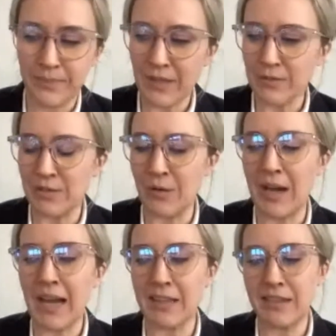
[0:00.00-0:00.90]
So
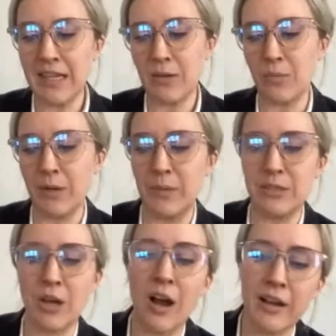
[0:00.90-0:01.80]
I think when we
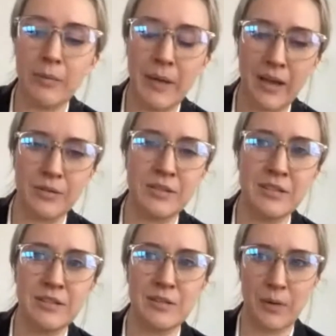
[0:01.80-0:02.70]
talk about
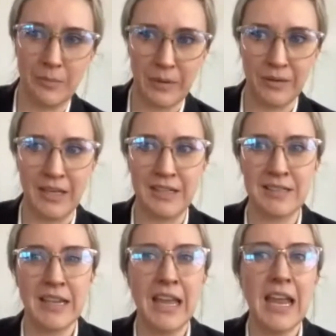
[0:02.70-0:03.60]
smart buildings,
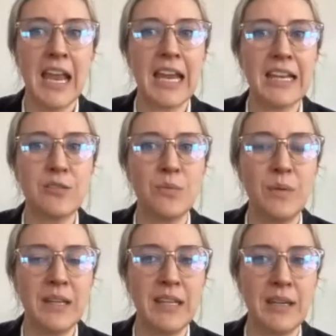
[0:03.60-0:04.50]
it's
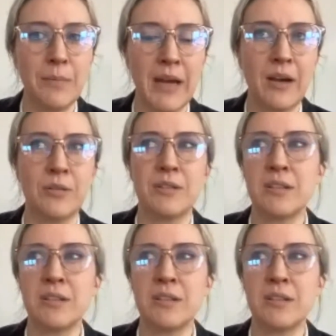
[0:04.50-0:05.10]
really about